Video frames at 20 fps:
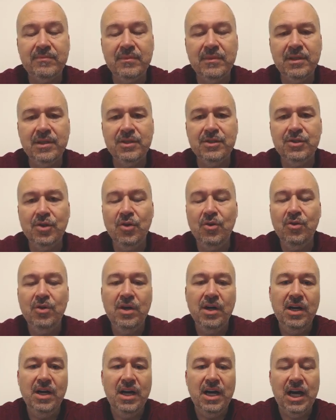So
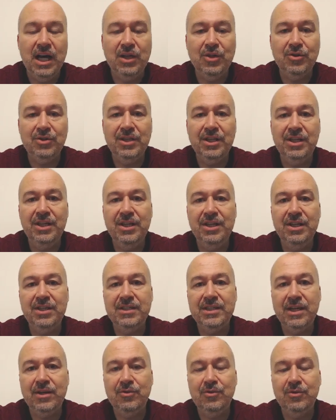along the
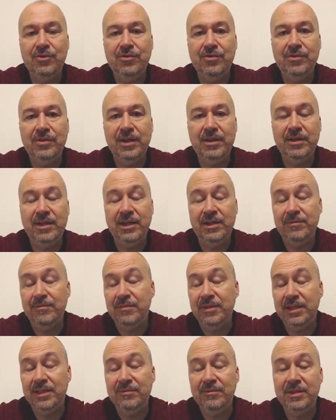years, I could
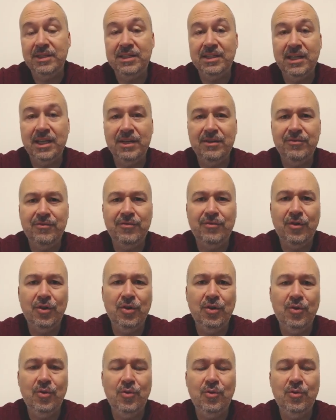basically
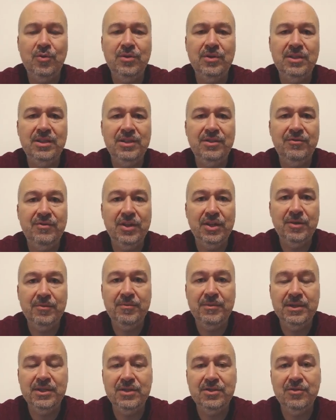follow the
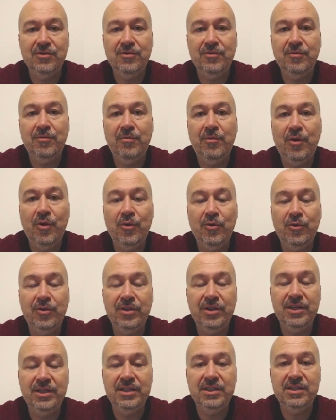developments of both
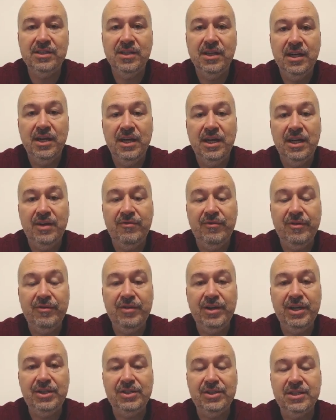these
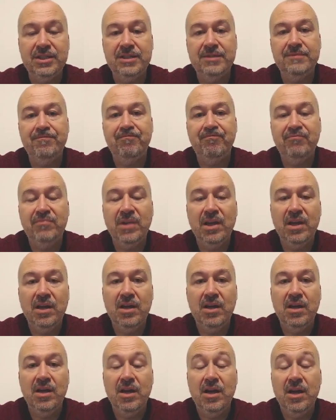variations.
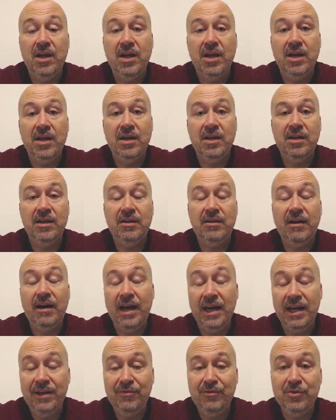
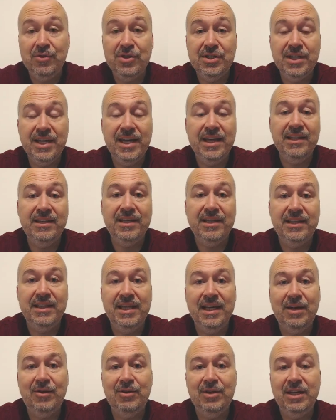I have to say that
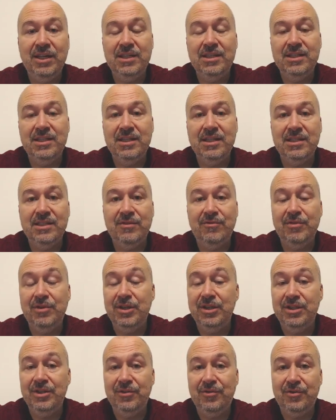nowadays things are
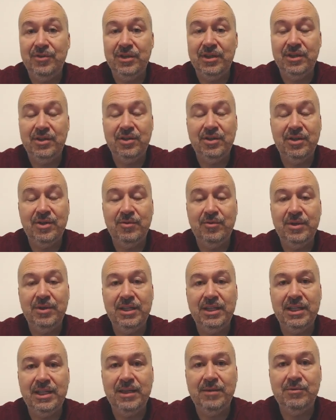very different when
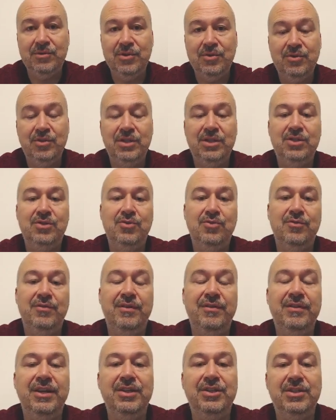it comes to these two
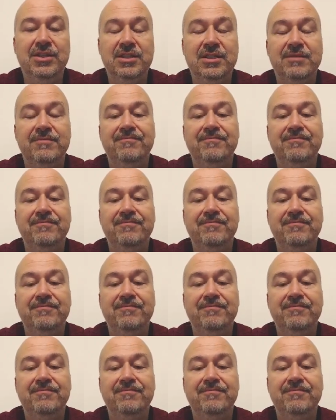variations.